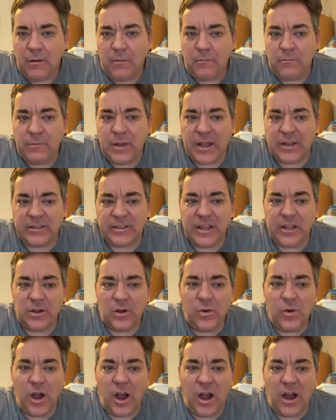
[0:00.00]

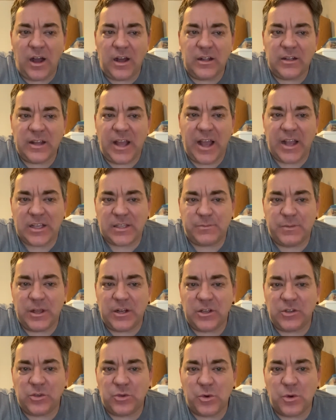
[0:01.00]
Magneto on X-Men
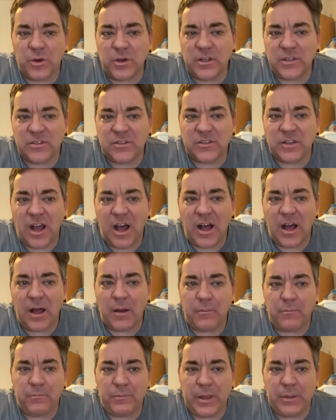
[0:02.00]
endured and saw
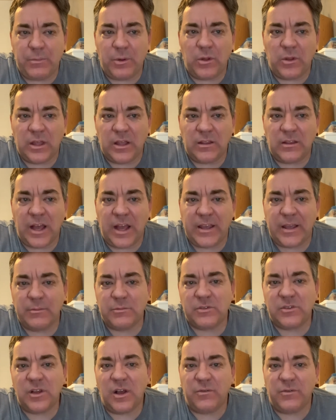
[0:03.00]
people like
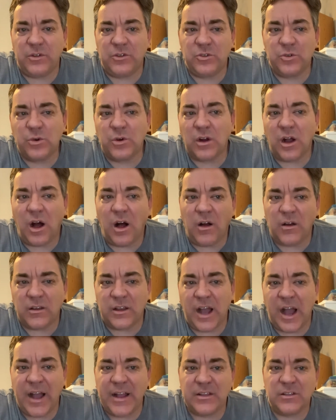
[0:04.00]
himself endure all
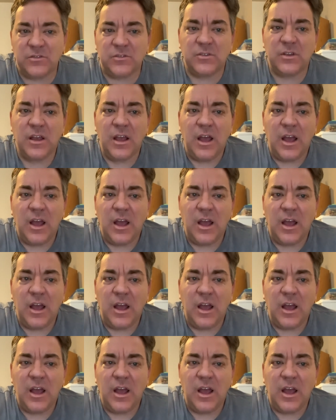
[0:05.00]
kinds